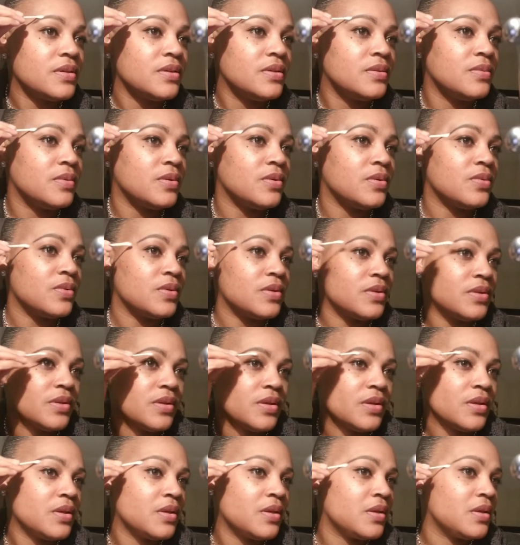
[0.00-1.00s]
Just keep going,
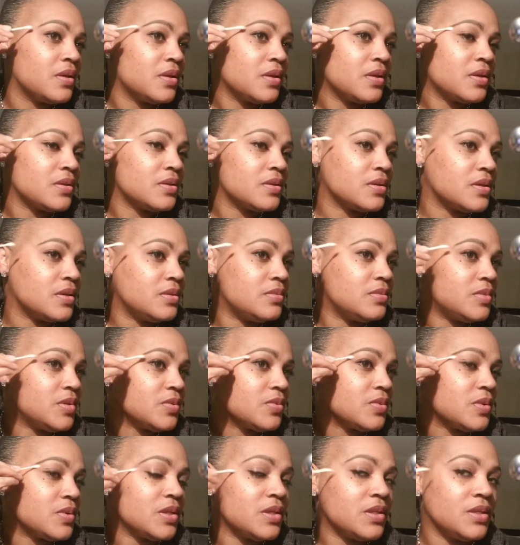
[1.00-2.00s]

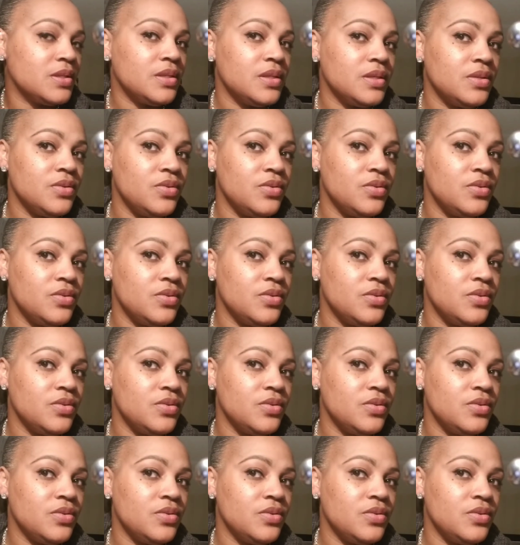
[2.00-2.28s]
keep doing it.